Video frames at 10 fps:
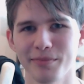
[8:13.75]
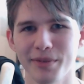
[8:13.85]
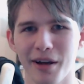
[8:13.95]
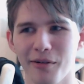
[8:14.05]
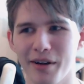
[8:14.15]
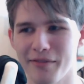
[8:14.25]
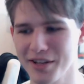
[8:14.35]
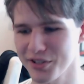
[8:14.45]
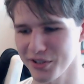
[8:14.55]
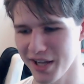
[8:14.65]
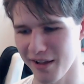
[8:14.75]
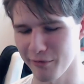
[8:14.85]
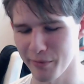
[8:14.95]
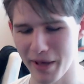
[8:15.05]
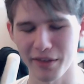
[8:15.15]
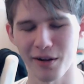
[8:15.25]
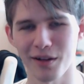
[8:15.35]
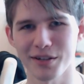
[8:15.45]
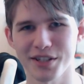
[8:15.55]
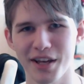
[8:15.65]
You know, eventually I'll have a
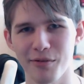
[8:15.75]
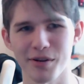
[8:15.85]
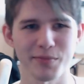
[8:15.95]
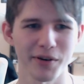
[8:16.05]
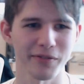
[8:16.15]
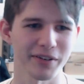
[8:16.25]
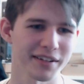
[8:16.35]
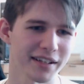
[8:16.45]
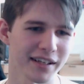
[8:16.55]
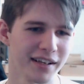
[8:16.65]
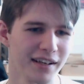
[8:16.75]
methodology that works perfectly.